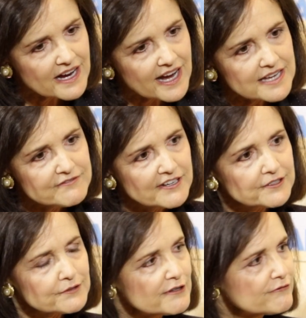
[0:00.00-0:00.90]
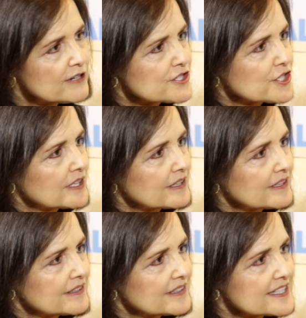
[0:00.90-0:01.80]
I found it refreshing
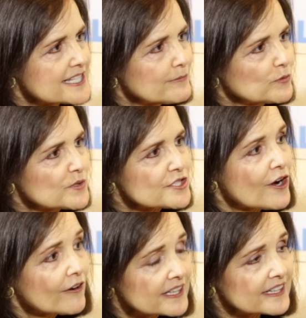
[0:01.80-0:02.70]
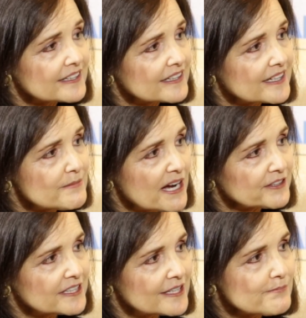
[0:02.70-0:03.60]
that someone was talking
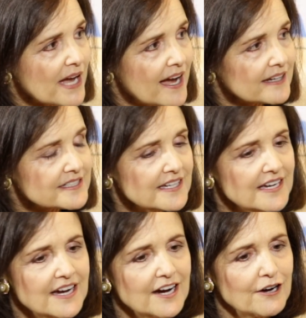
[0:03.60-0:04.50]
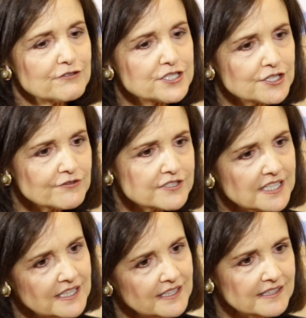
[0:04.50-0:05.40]
about the impact of
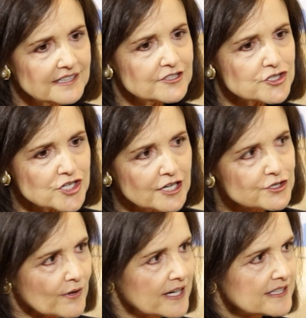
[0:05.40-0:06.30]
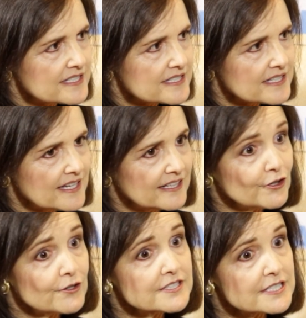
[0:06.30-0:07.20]
shifting exchange rates and
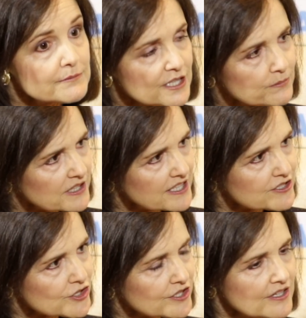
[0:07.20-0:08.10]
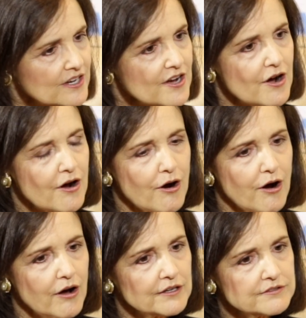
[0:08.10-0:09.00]
currency manipulation
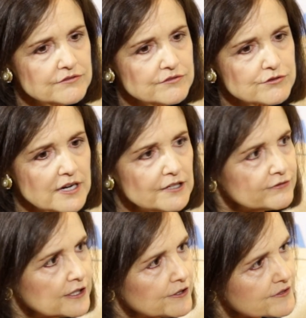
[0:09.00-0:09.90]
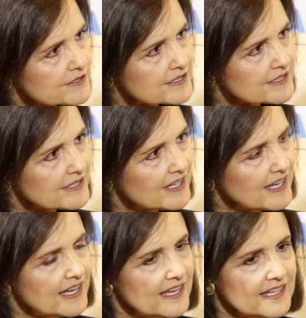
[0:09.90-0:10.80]
on trade flows
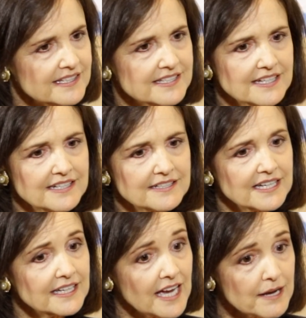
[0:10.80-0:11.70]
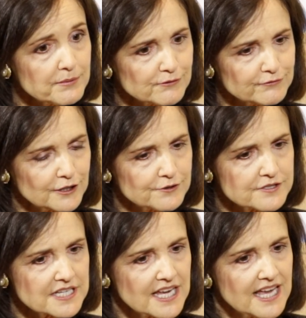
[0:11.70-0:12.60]
and capital flows.